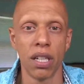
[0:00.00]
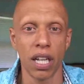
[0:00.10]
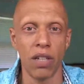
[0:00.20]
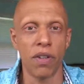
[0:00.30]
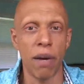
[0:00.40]

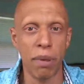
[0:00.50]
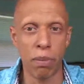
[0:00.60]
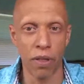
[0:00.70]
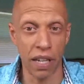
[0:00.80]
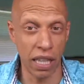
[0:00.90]
Okay, you've got
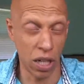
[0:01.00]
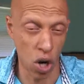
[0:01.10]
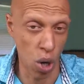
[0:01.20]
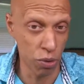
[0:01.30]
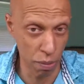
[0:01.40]
people thinking that
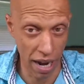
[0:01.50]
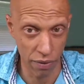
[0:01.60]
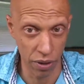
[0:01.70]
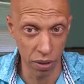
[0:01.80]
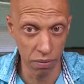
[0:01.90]
carbs are bad
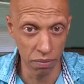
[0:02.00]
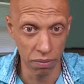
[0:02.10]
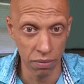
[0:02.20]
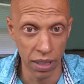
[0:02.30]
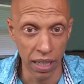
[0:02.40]
for you,
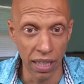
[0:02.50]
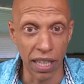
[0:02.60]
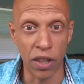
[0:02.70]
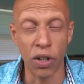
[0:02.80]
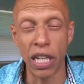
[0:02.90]

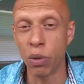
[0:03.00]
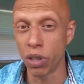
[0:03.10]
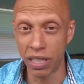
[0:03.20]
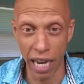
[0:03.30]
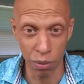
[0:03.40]
that they're equal
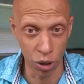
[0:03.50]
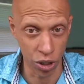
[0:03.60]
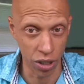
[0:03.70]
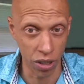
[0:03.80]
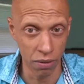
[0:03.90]
to table
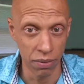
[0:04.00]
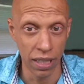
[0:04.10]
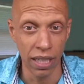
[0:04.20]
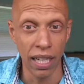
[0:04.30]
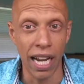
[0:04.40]
sugar,
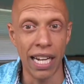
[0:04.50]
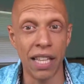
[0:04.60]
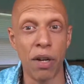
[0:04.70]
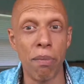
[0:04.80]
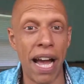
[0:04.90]
and that
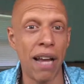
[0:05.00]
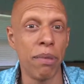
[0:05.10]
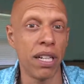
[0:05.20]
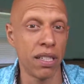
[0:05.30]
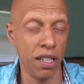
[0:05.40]
they're bad
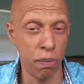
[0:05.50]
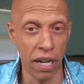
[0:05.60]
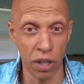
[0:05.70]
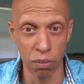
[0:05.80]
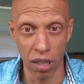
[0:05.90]
because they
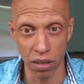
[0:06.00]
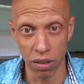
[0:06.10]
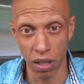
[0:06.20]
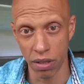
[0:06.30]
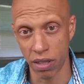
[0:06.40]
spike your blood
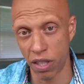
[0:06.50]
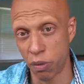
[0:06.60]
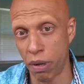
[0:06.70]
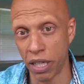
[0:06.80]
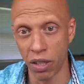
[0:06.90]
glucose and they
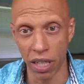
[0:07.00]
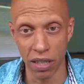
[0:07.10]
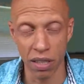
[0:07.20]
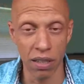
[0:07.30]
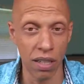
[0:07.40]
spike your
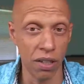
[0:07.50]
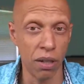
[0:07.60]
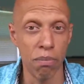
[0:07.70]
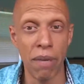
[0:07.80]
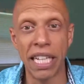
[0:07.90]
insulin and they're going to
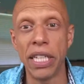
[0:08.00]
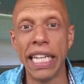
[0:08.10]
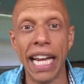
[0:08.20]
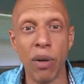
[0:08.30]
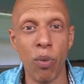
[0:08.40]
make you
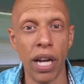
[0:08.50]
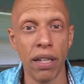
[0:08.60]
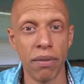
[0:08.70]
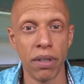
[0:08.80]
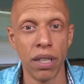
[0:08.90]
gain weight.
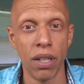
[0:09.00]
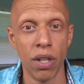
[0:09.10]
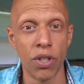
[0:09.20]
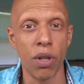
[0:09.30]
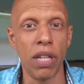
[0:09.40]

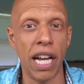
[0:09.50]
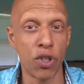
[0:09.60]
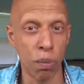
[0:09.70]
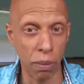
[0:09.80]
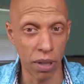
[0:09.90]
So the
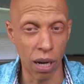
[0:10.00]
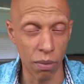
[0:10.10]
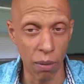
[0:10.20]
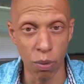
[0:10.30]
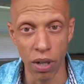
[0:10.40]
answer people come
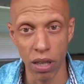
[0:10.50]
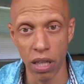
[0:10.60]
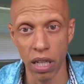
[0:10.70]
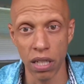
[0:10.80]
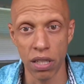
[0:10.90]
up with
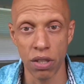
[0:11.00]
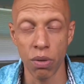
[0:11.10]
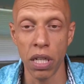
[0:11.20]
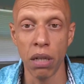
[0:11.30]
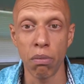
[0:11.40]
is to
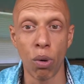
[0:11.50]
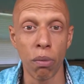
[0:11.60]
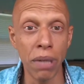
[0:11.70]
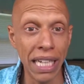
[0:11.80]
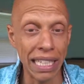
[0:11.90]
eat more
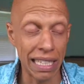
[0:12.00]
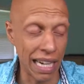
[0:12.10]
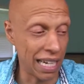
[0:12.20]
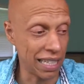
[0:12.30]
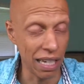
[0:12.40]
meat,
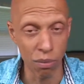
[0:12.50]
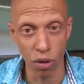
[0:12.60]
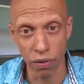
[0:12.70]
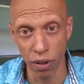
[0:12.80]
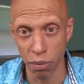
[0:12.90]
not to eat more
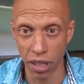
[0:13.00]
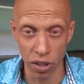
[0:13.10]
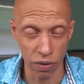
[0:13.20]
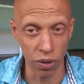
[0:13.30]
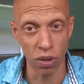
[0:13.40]
fruit because
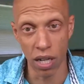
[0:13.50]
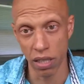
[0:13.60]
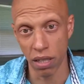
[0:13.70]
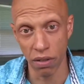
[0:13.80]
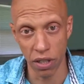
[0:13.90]
fruit
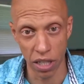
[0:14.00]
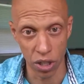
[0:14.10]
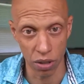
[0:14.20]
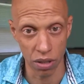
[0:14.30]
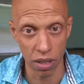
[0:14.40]
causes all these
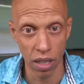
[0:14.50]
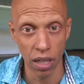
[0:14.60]
issues.